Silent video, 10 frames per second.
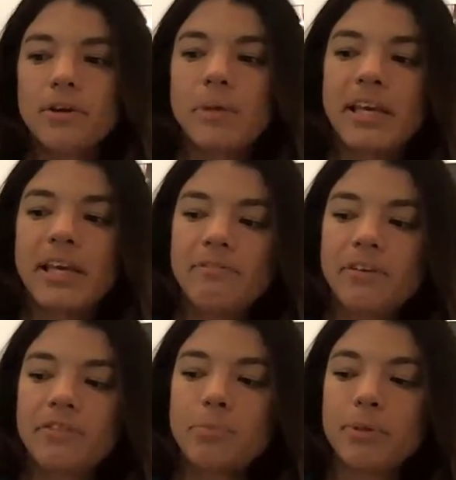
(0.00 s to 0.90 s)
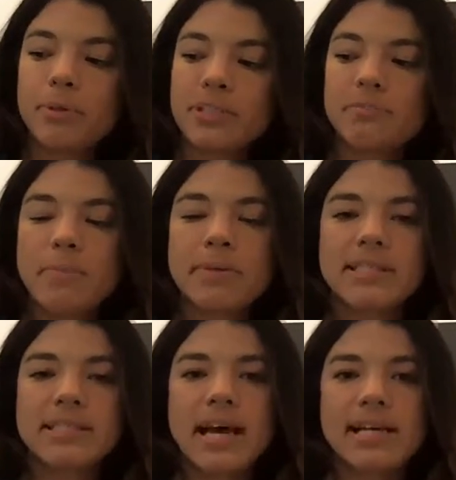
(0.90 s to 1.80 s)
For me, 50% of my
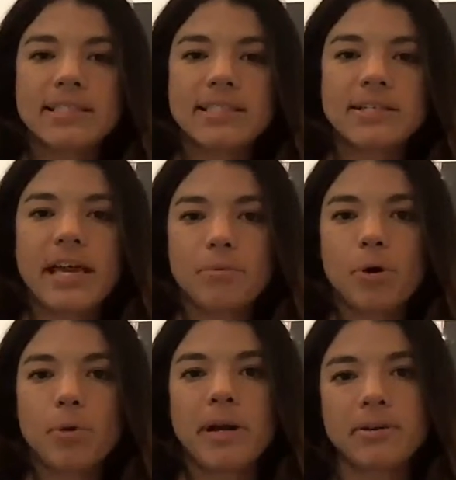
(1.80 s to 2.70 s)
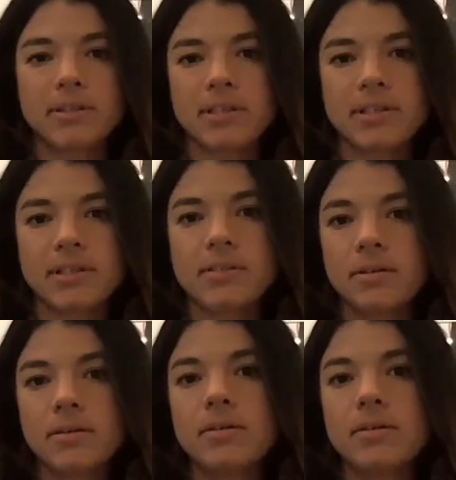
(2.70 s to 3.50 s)
business last year came from open houses.